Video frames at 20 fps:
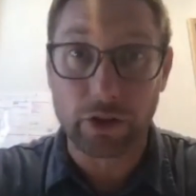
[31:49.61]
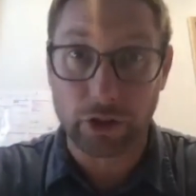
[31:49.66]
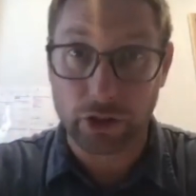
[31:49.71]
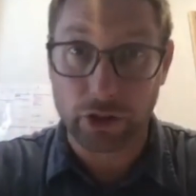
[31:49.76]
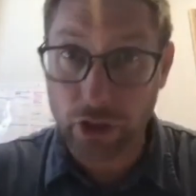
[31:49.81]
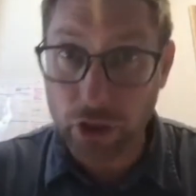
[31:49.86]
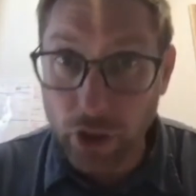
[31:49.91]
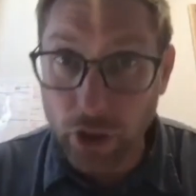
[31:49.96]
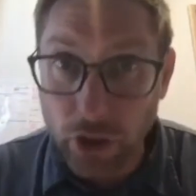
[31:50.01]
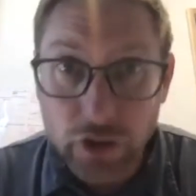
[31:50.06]
The
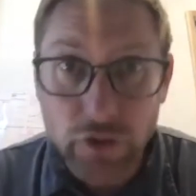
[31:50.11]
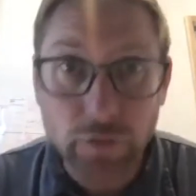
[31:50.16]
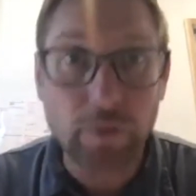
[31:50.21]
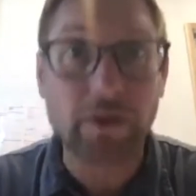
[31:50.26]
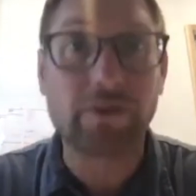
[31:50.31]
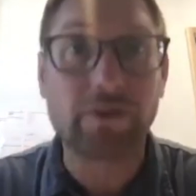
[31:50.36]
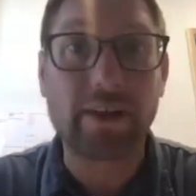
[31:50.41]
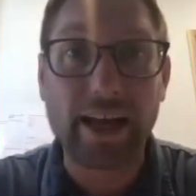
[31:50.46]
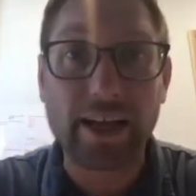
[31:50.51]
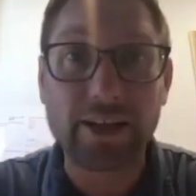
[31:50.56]
church
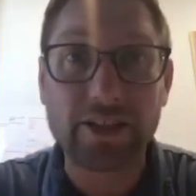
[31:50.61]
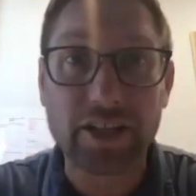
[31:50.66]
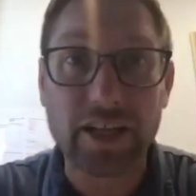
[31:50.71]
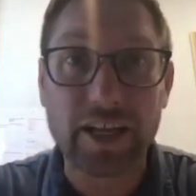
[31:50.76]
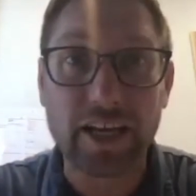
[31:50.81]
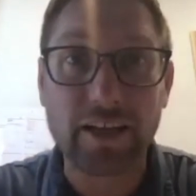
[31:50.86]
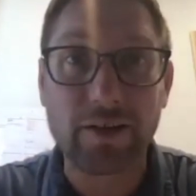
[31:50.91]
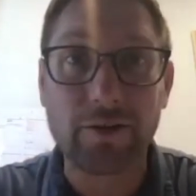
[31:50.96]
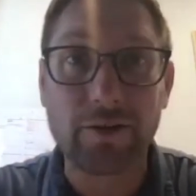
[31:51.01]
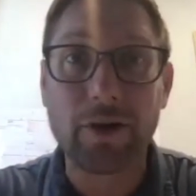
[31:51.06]
wants to
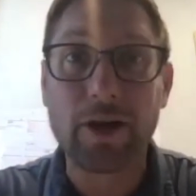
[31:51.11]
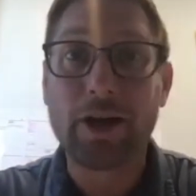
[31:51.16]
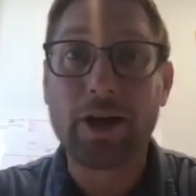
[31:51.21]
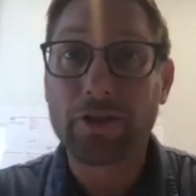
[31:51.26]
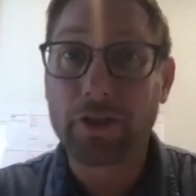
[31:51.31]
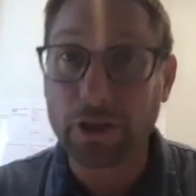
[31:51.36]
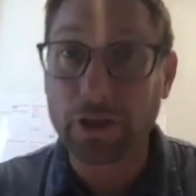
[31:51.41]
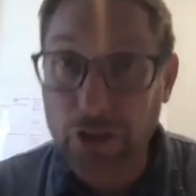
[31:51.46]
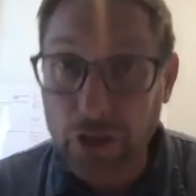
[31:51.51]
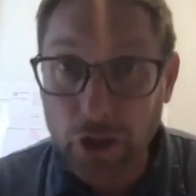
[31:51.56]
educate you.
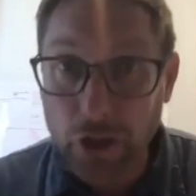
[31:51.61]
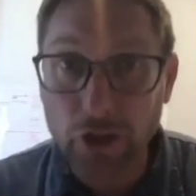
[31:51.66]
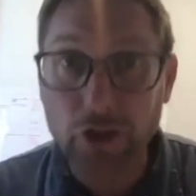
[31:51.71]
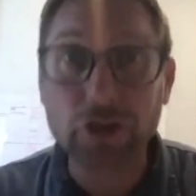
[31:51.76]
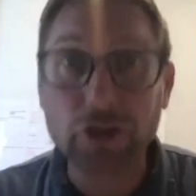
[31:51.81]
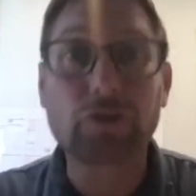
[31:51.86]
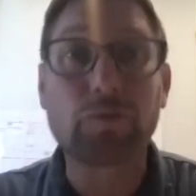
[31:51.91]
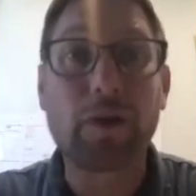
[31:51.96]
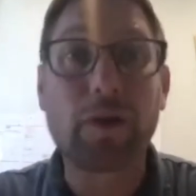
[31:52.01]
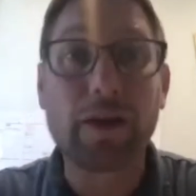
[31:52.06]
The
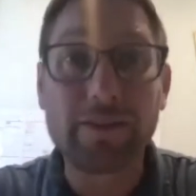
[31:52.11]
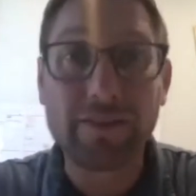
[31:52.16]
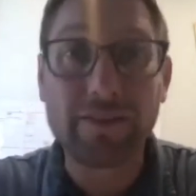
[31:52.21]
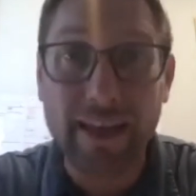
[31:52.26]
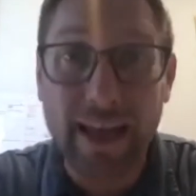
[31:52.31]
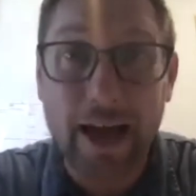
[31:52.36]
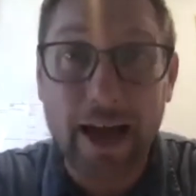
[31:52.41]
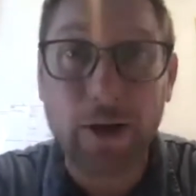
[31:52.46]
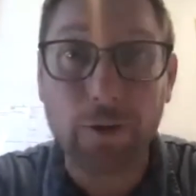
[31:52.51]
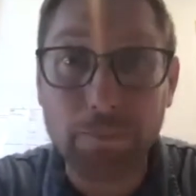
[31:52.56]
church wants to
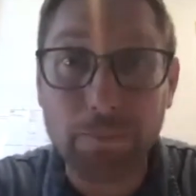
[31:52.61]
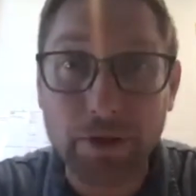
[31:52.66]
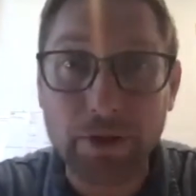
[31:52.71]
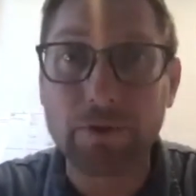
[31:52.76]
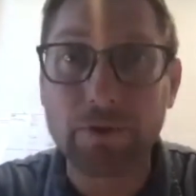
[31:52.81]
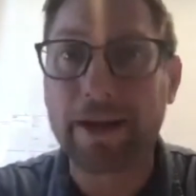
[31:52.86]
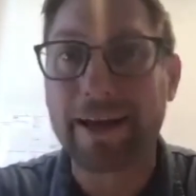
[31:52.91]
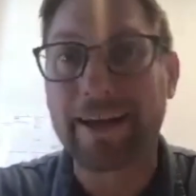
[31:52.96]
help you.